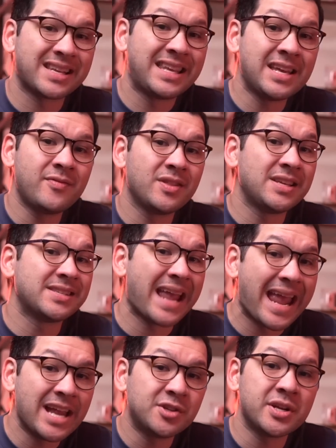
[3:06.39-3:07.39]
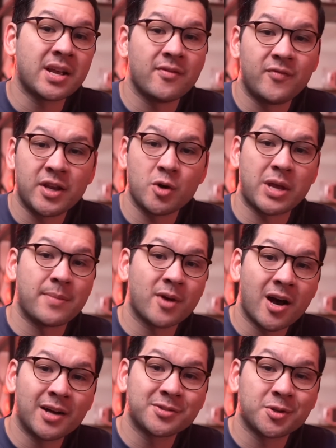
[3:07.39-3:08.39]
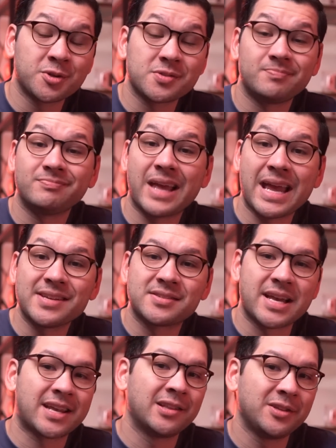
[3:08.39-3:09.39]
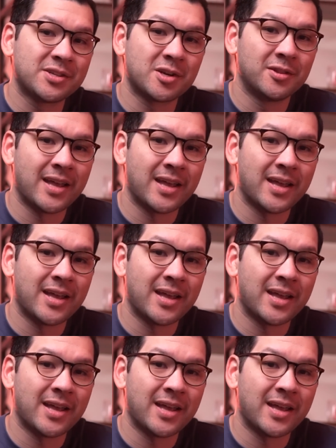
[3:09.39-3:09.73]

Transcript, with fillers: give these aging video game consoles a second lease on